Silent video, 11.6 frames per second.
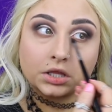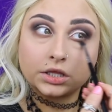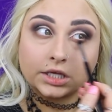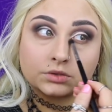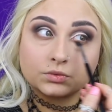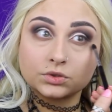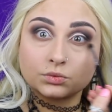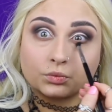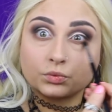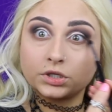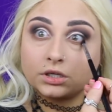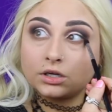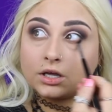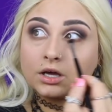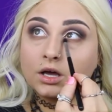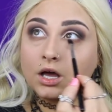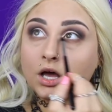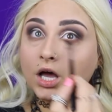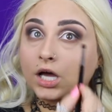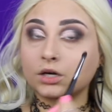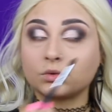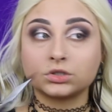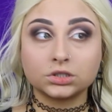That was real
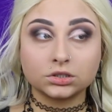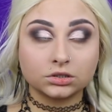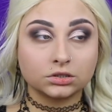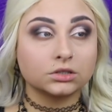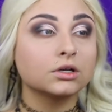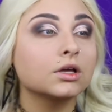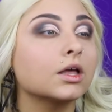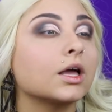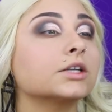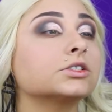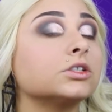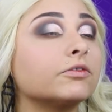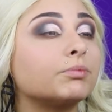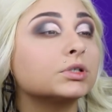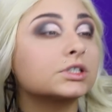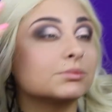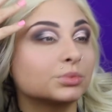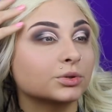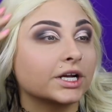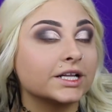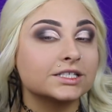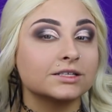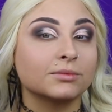awkward. I should have put some
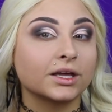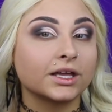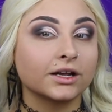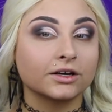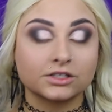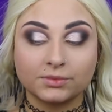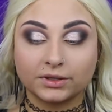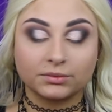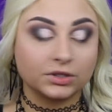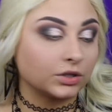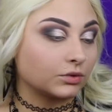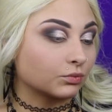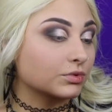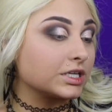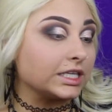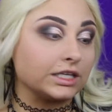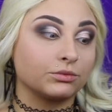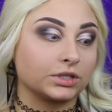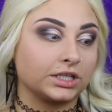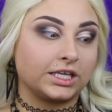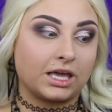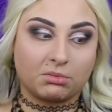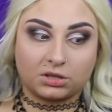braids in my hair to make me look really,
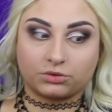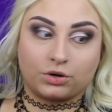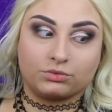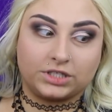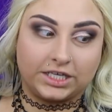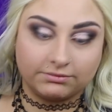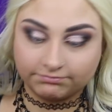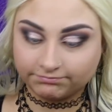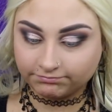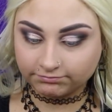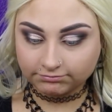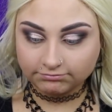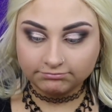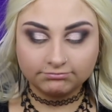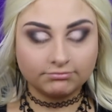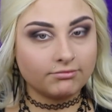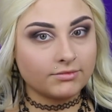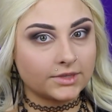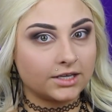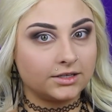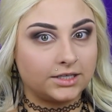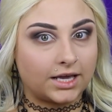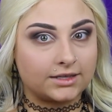really Game of Thronesy.
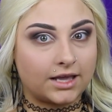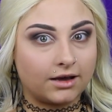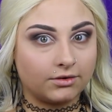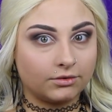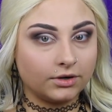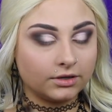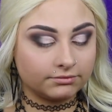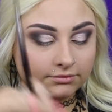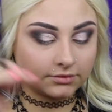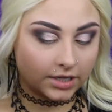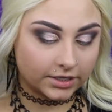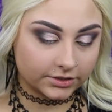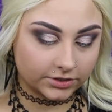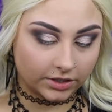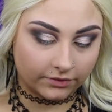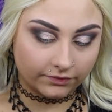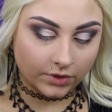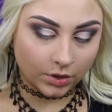Yeah, no. I should have.